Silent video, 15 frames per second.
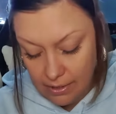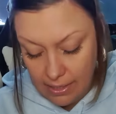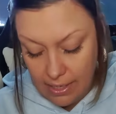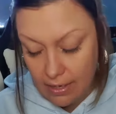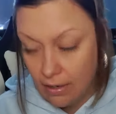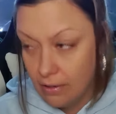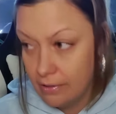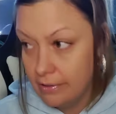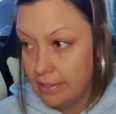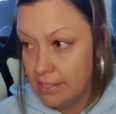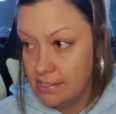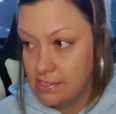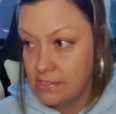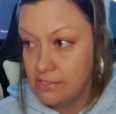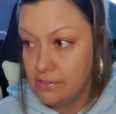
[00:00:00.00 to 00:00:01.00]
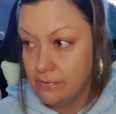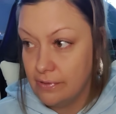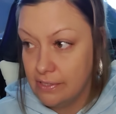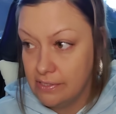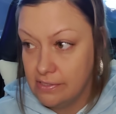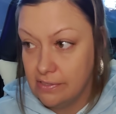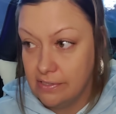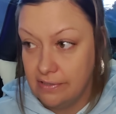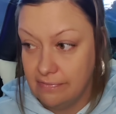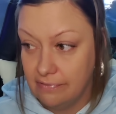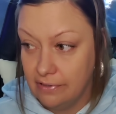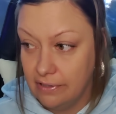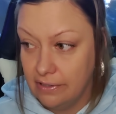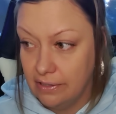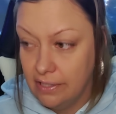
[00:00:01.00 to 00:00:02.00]
yeah, all your guys' stories are
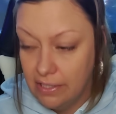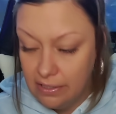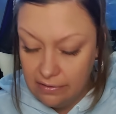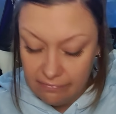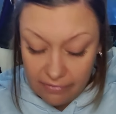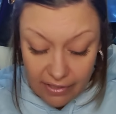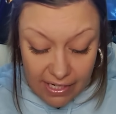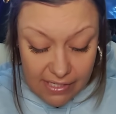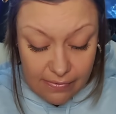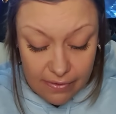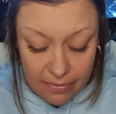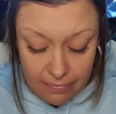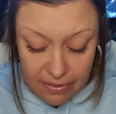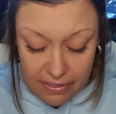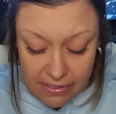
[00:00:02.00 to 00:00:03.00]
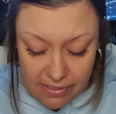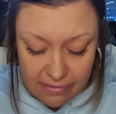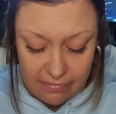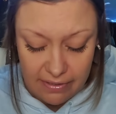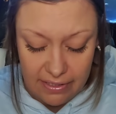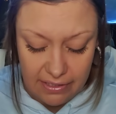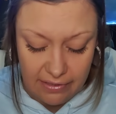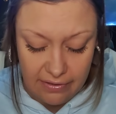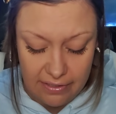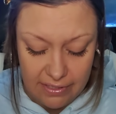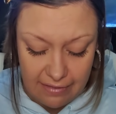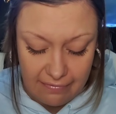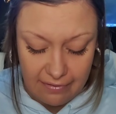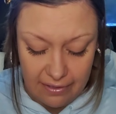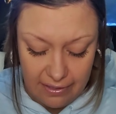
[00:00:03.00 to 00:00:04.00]
different. If you guys want a personal reading, you can
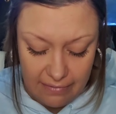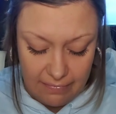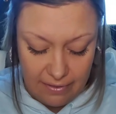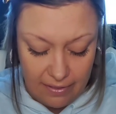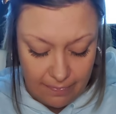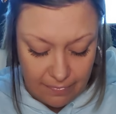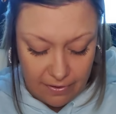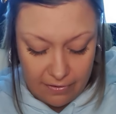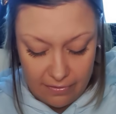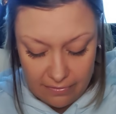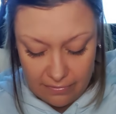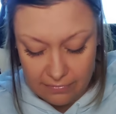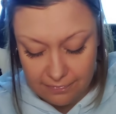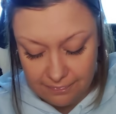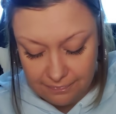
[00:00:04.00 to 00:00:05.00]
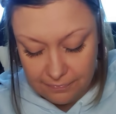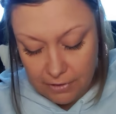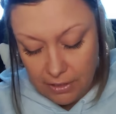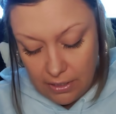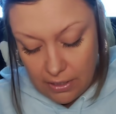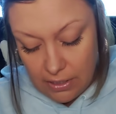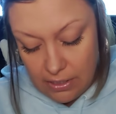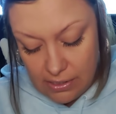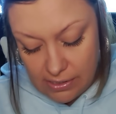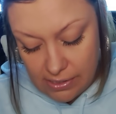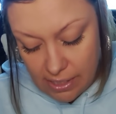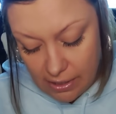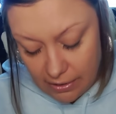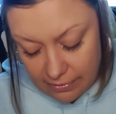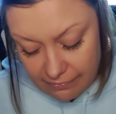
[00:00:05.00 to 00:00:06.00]
definitely hit me up though.
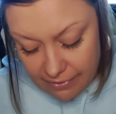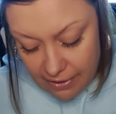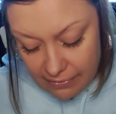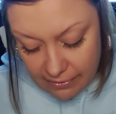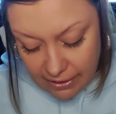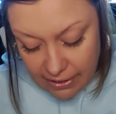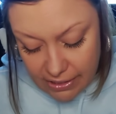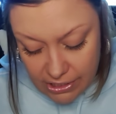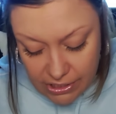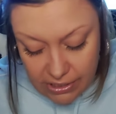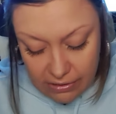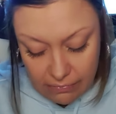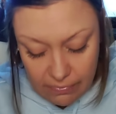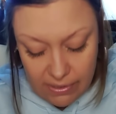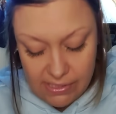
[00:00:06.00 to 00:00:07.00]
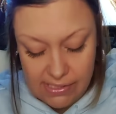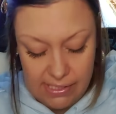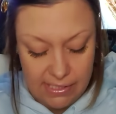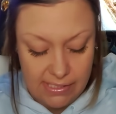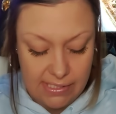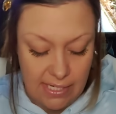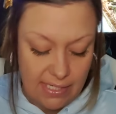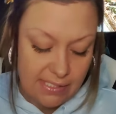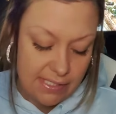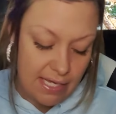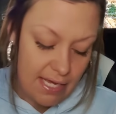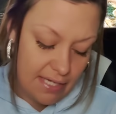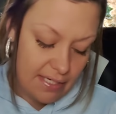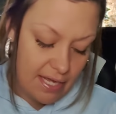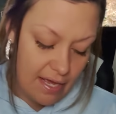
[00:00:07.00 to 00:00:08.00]
Solid foundation with success
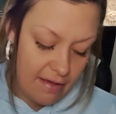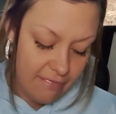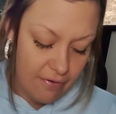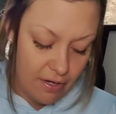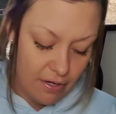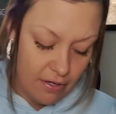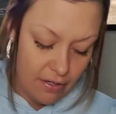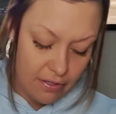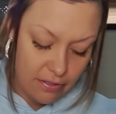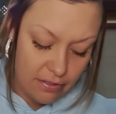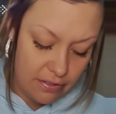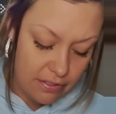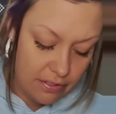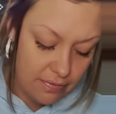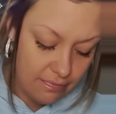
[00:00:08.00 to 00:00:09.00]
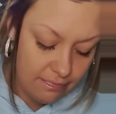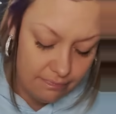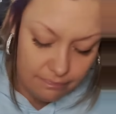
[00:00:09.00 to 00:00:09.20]
and effort.